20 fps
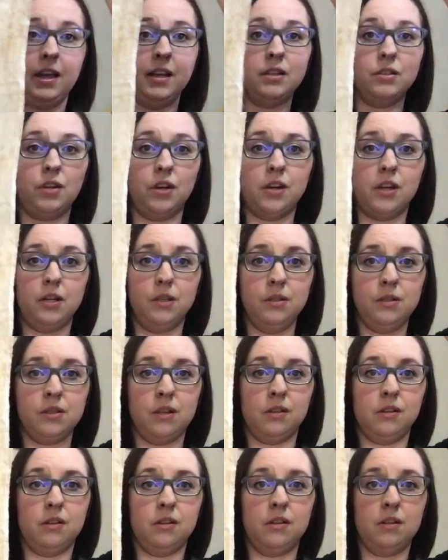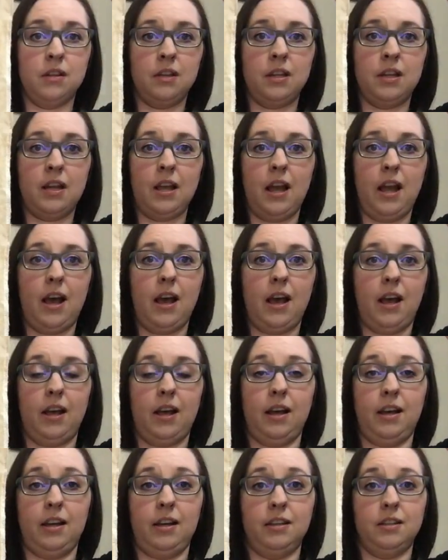ink circles,
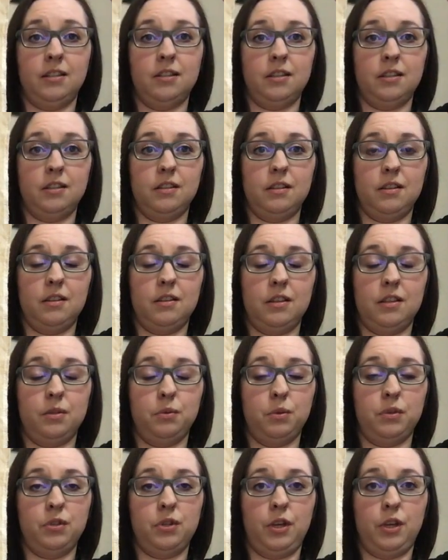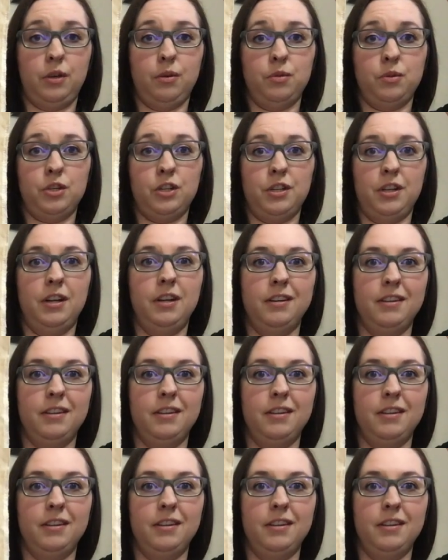and this was huge.